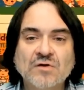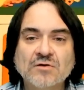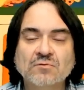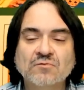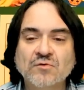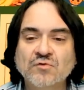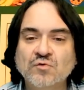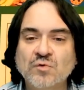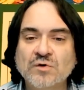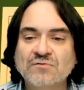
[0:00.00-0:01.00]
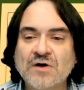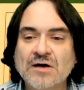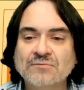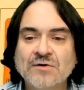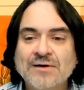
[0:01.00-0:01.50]
another one for
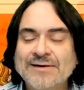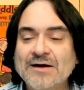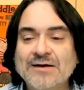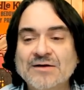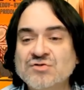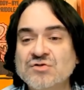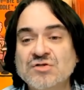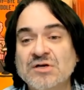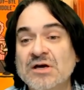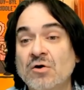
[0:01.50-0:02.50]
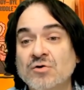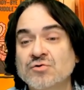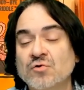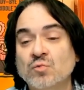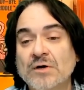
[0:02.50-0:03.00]
225. it's just the
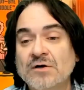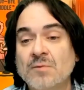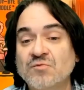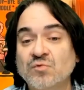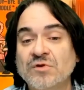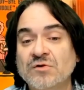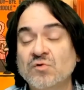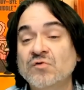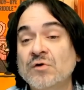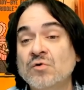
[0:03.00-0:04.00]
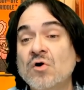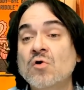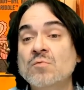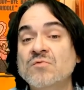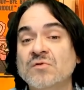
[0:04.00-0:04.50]
character and what comes with it. Those little
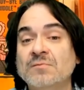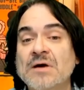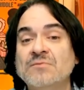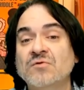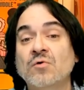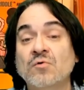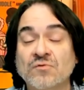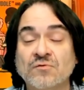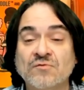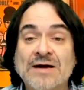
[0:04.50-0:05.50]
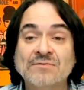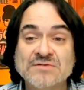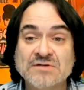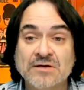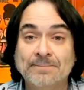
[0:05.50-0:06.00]
combs sometimes go, for five
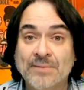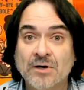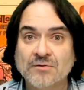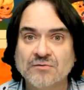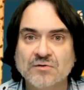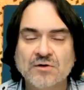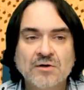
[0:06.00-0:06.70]
and ten bucks,